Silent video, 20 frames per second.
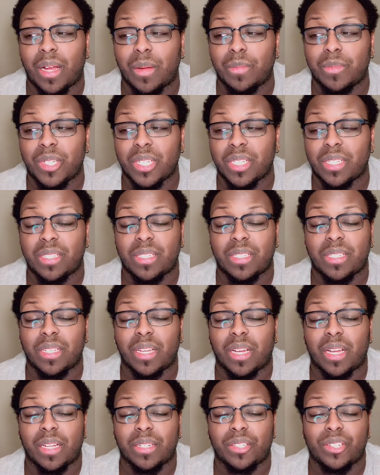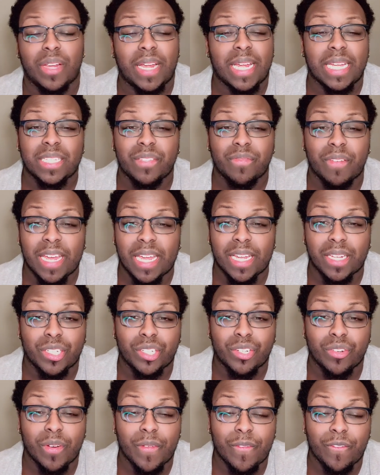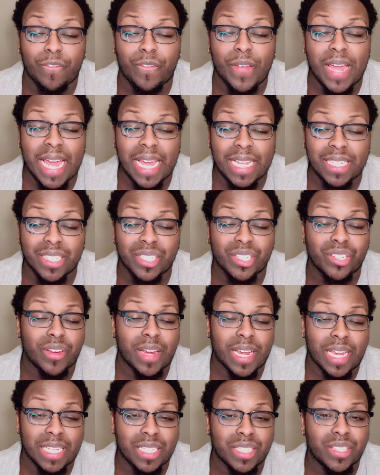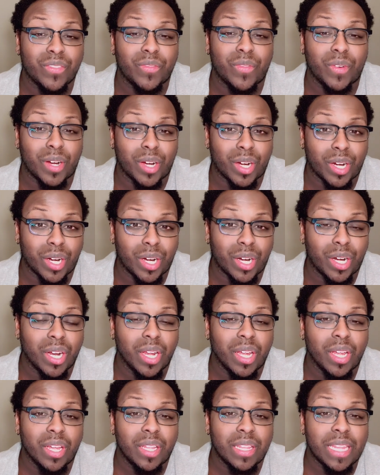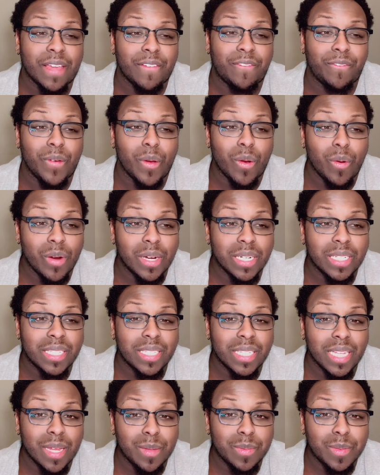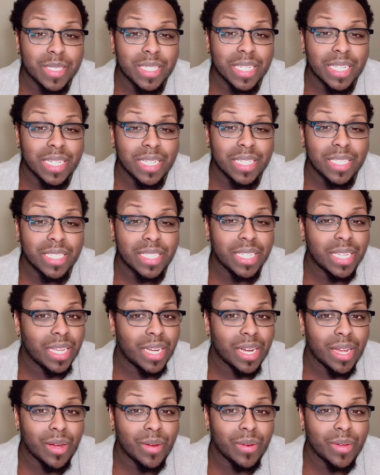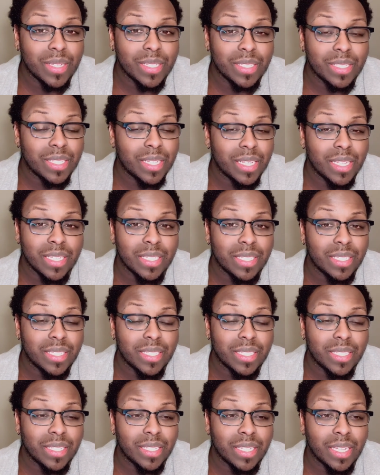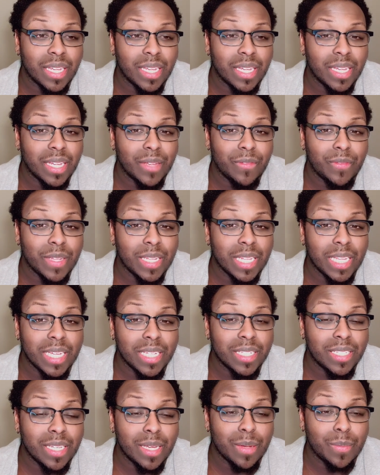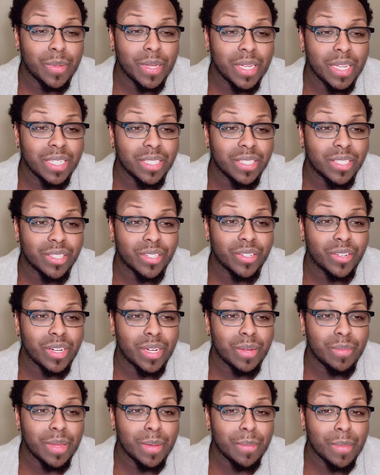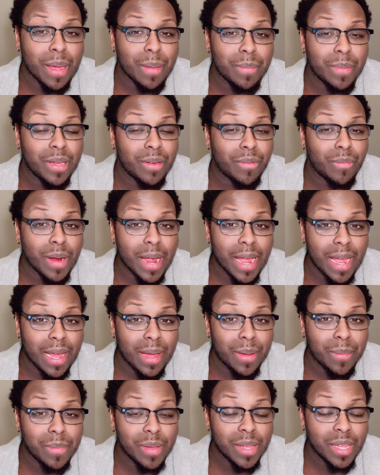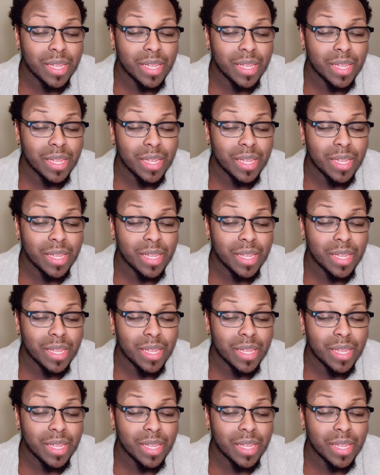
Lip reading: just fat transfer, that foreign substance, you know, is if it leak into your bloodstream, that might be a wrap,